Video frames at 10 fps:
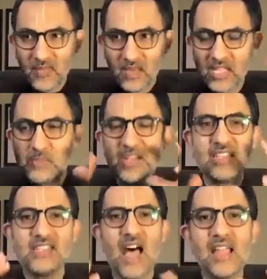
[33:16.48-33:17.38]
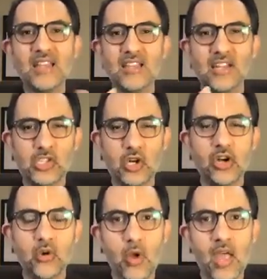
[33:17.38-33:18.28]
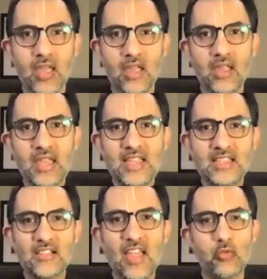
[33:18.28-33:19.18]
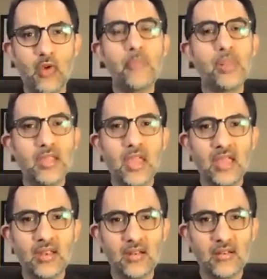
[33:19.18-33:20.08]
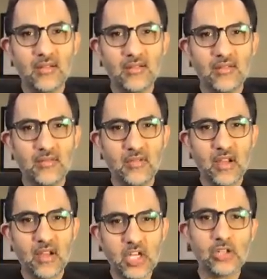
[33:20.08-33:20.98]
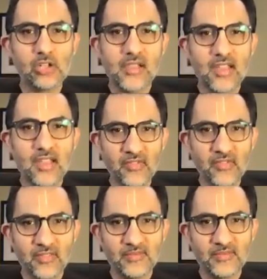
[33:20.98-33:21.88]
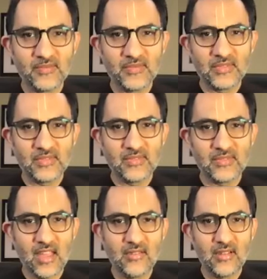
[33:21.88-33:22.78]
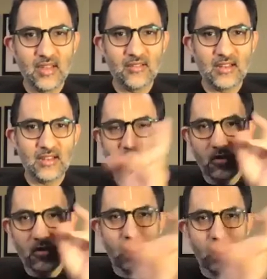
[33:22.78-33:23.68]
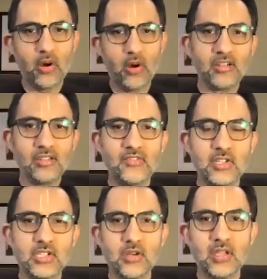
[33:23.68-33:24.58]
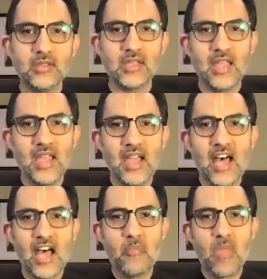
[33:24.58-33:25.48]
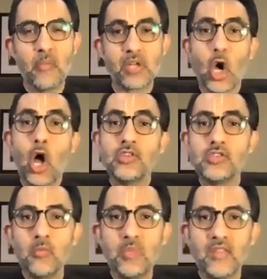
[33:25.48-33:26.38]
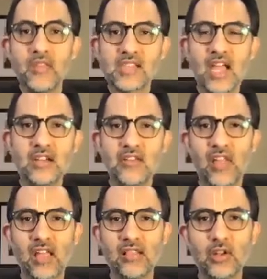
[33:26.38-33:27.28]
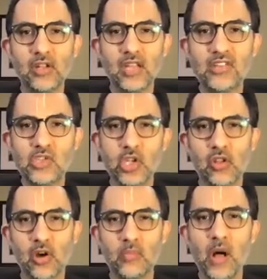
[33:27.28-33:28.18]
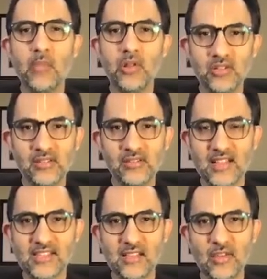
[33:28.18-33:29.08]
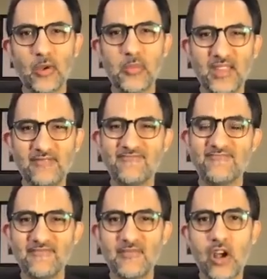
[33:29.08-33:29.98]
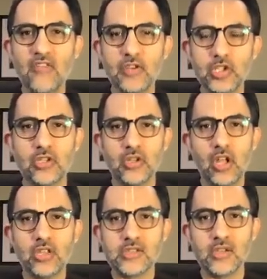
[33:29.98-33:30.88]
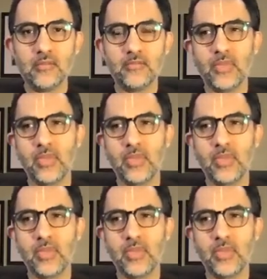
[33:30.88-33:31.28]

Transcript: it's been designed in a certain way to like replicate adult life and sort of the real world for students, but to also be this kind of like little insular bubble that's a little bit artificial also.